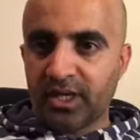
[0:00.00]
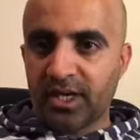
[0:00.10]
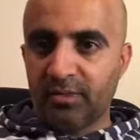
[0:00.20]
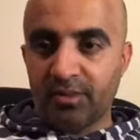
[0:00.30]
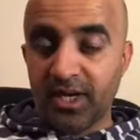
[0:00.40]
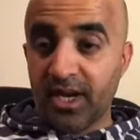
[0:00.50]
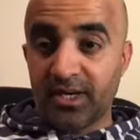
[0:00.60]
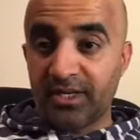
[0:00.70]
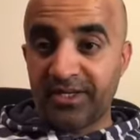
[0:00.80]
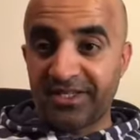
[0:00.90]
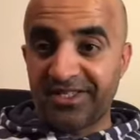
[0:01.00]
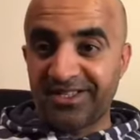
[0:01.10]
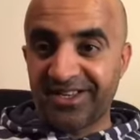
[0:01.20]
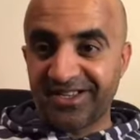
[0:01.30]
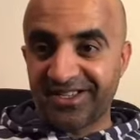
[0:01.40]
Can I... Yeah, it's
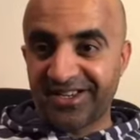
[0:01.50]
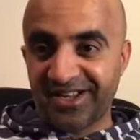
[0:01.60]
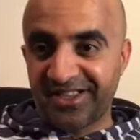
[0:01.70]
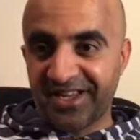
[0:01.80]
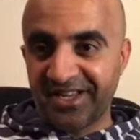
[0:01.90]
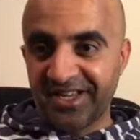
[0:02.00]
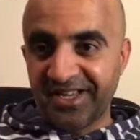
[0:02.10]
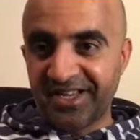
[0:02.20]
Yasser Khan there,